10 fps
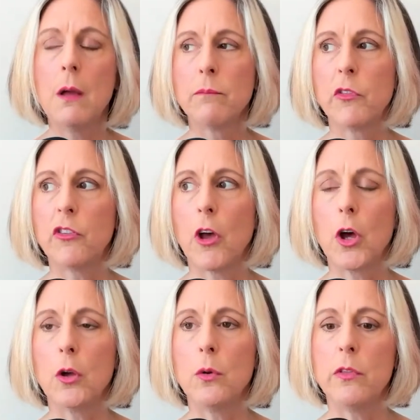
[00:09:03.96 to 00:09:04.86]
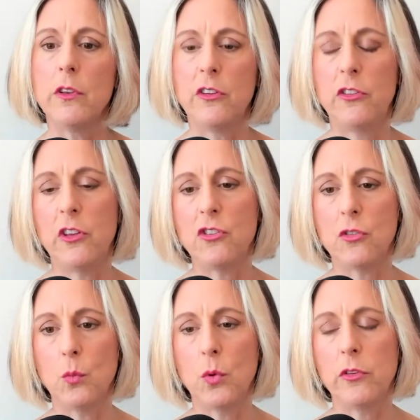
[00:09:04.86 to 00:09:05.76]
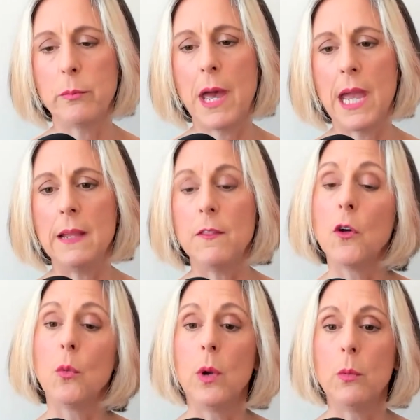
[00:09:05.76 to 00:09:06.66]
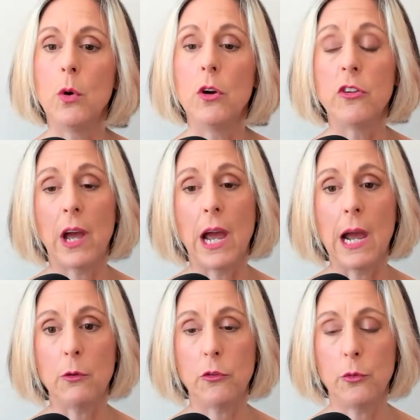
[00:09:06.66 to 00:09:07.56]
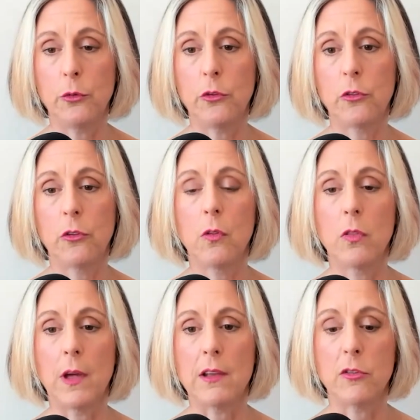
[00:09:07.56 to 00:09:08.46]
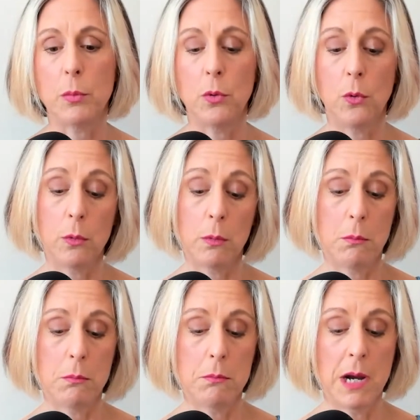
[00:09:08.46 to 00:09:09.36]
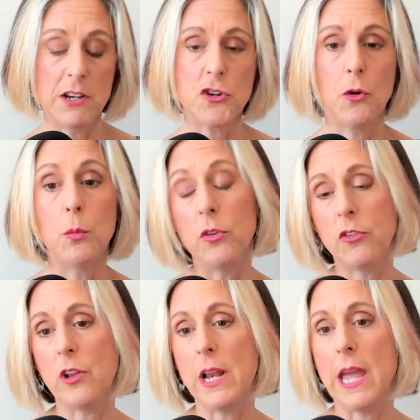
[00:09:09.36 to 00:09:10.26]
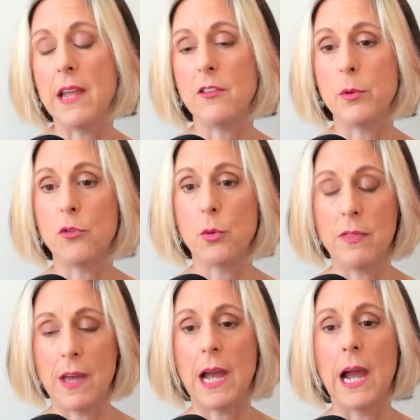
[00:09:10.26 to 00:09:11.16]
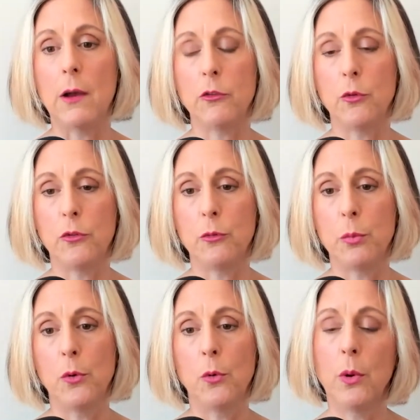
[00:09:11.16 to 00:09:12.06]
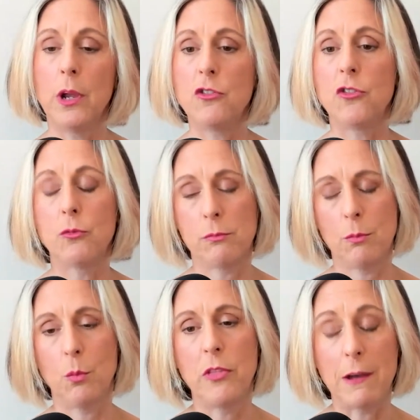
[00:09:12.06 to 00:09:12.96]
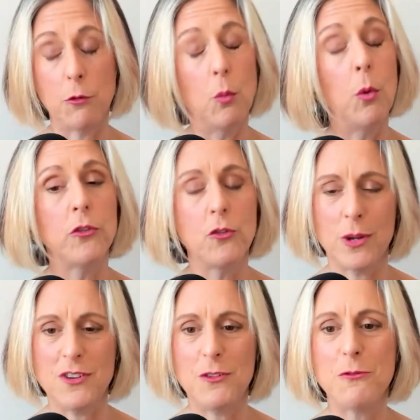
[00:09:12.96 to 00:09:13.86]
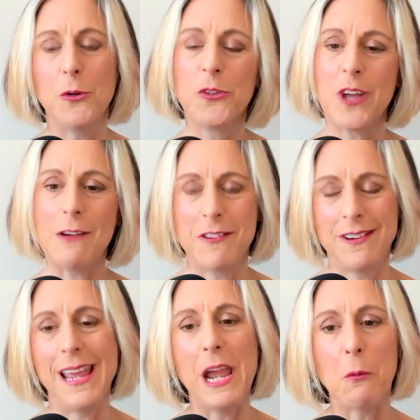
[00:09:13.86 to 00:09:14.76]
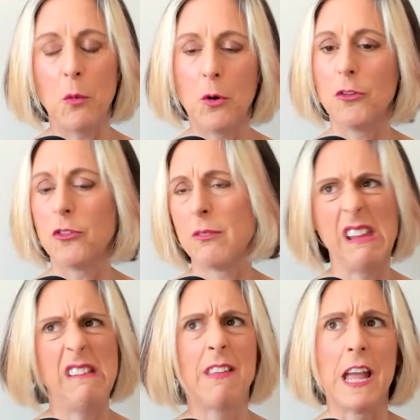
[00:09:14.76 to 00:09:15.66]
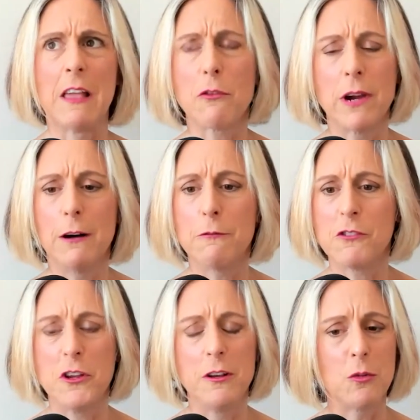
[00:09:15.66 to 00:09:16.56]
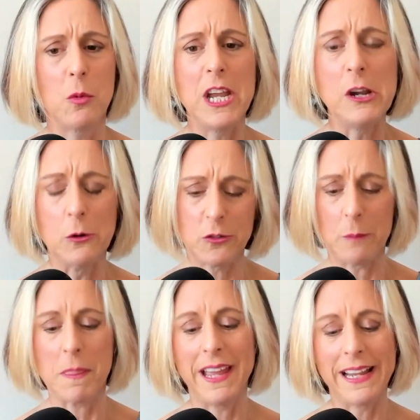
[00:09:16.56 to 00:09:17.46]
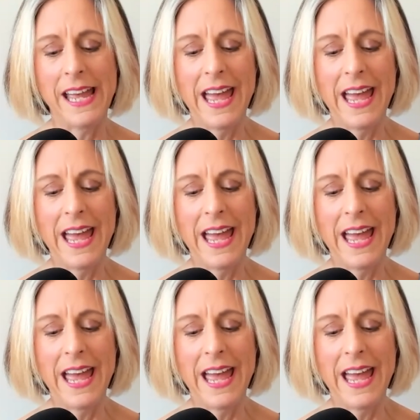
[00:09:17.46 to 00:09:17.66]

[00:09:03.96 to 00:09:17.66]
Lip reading: So the decision was made that we would outsource that support. My job was to liaise between that outsourced support, which therefore wasn't 24/7. It was, I think, 3 afternoons a week or something.